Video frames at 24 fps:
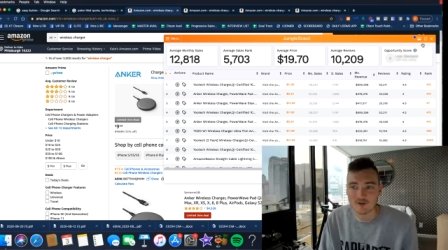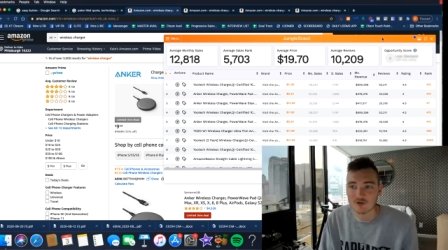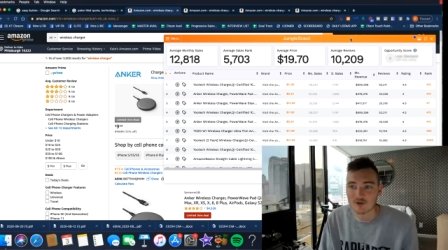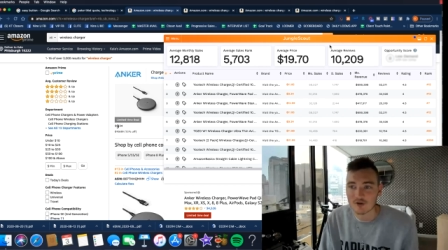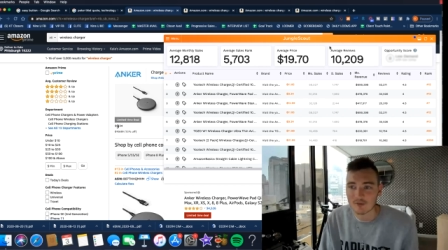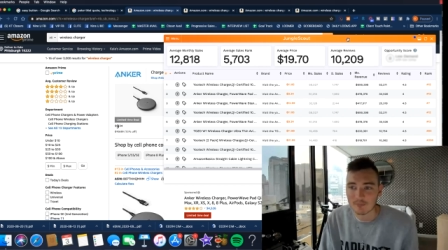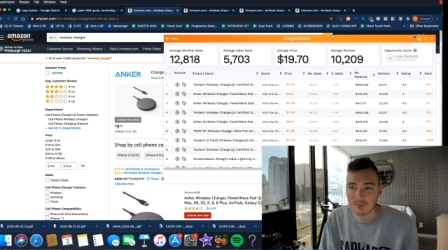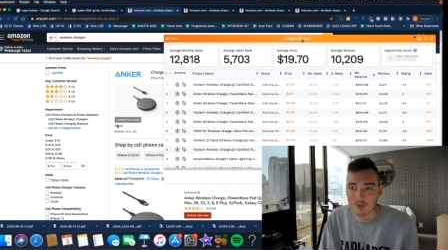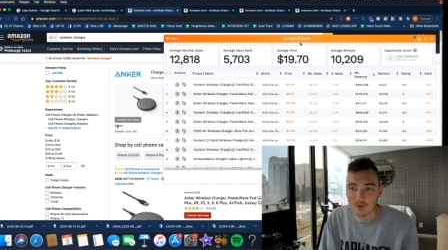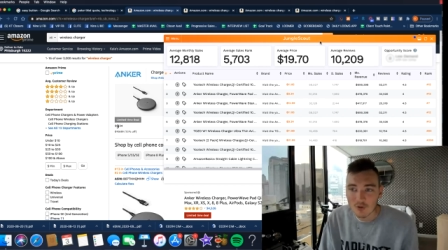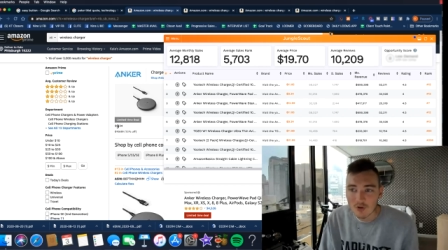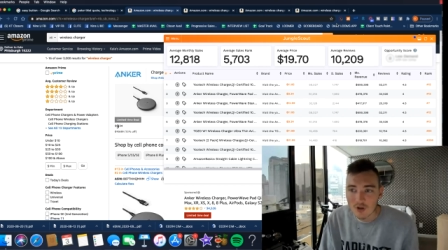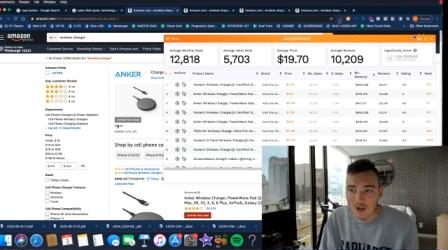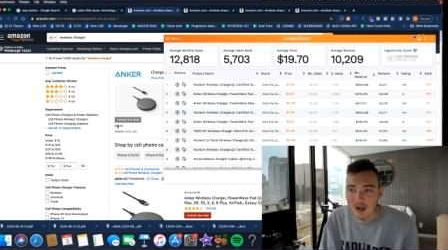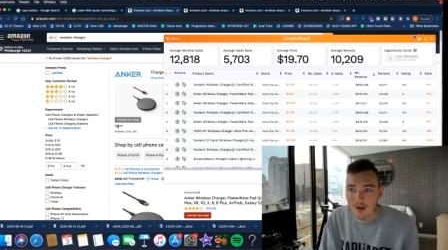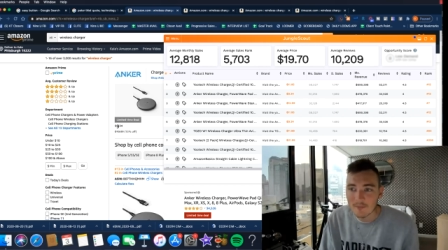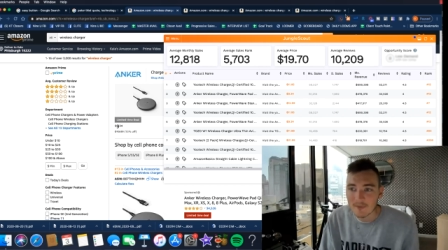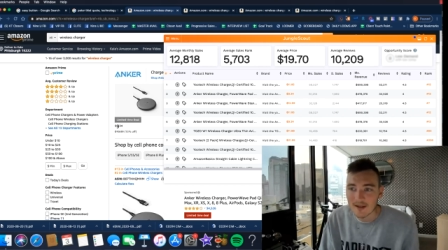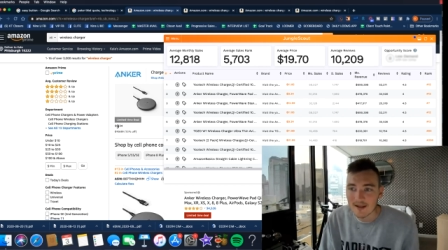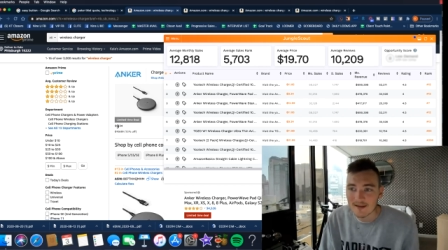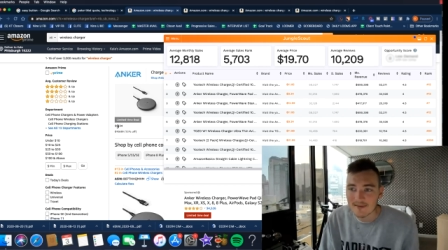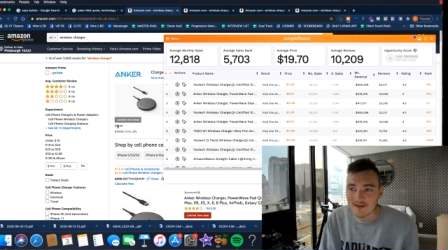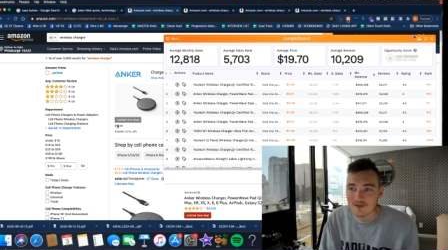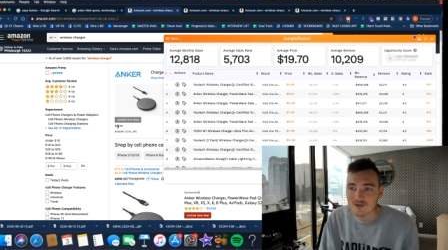You can pull
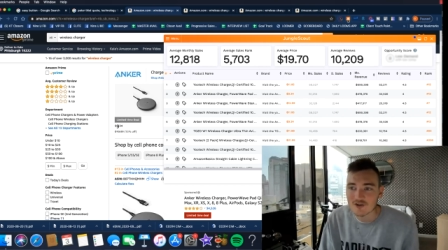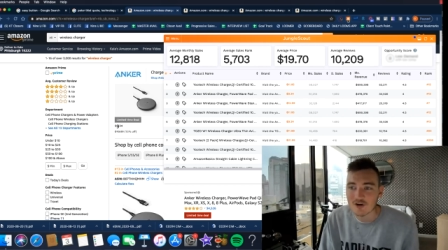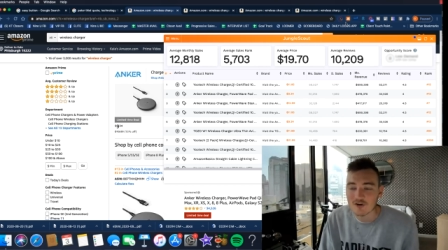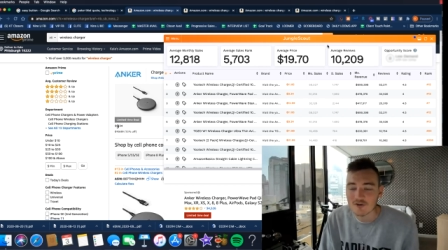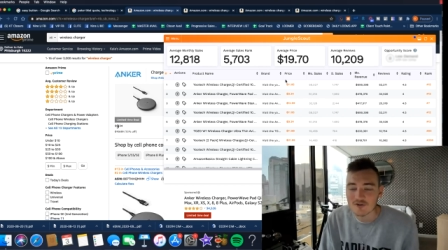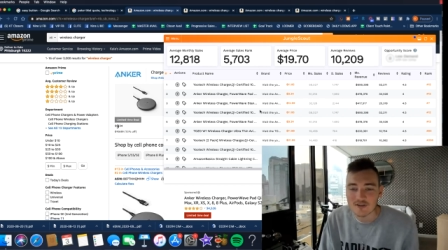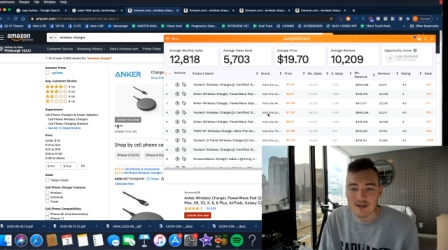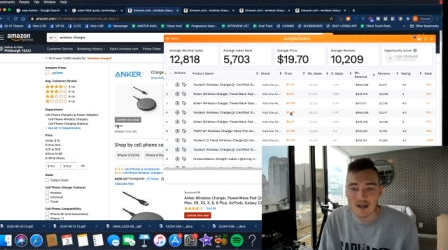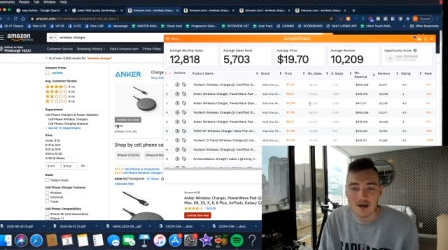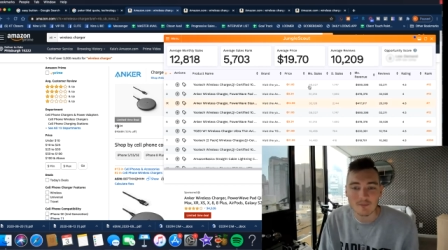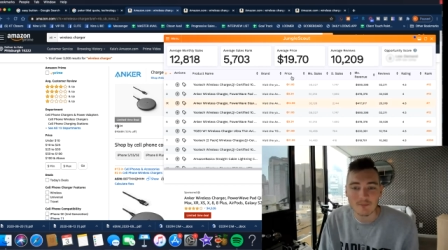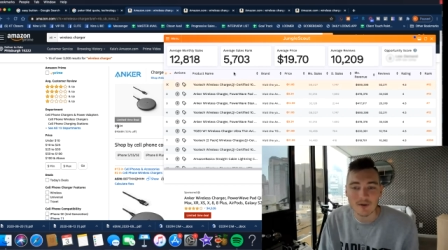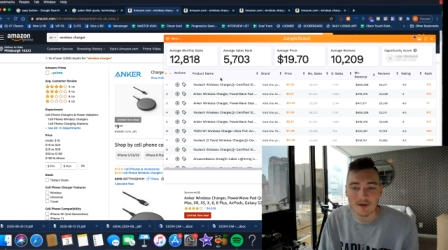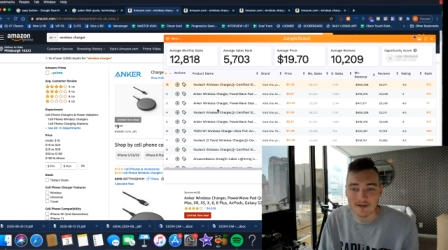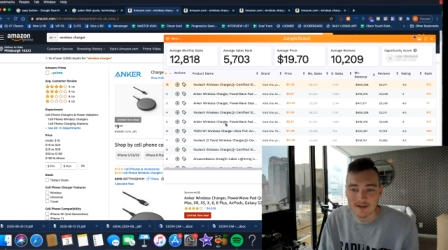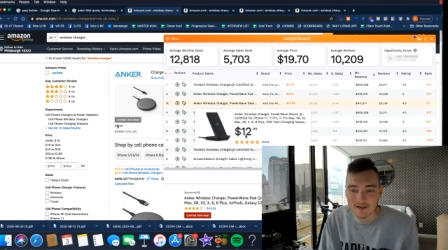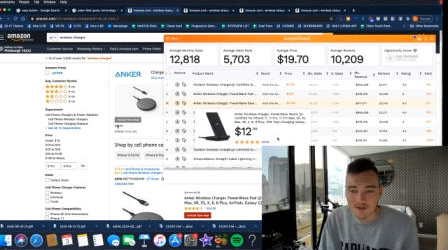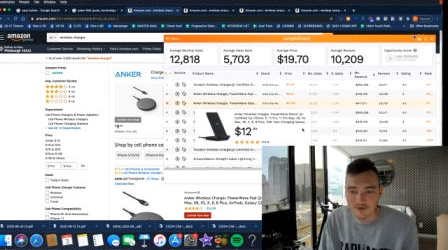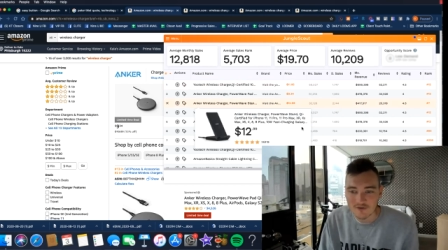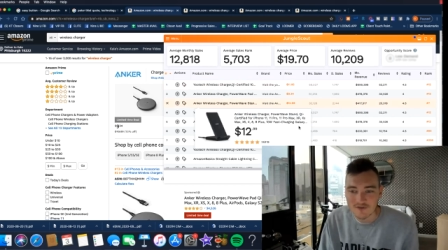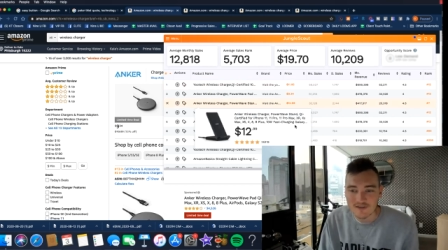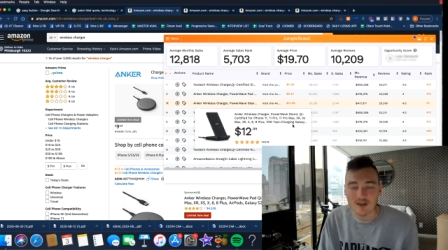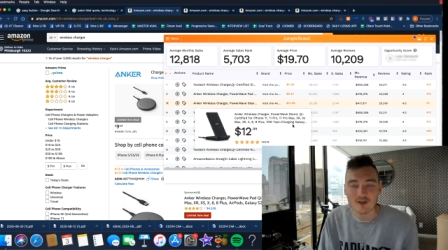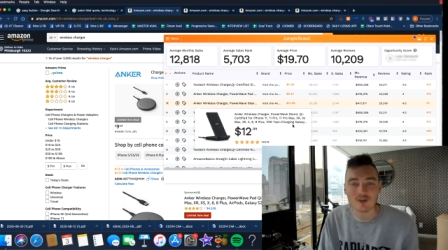up, hit the Jungle Scout button.
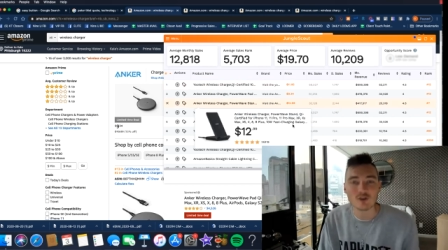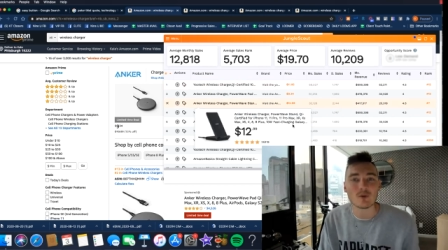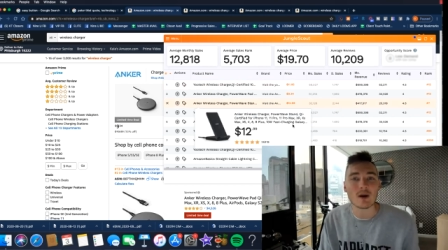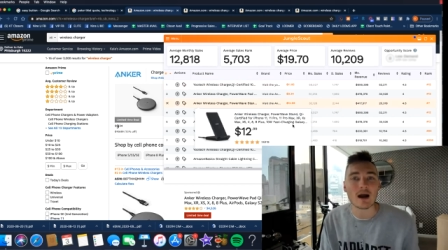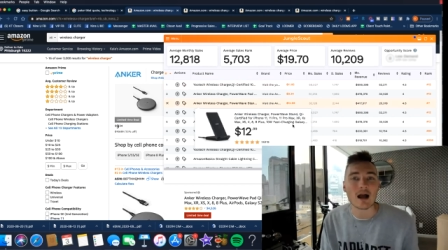It'll tell you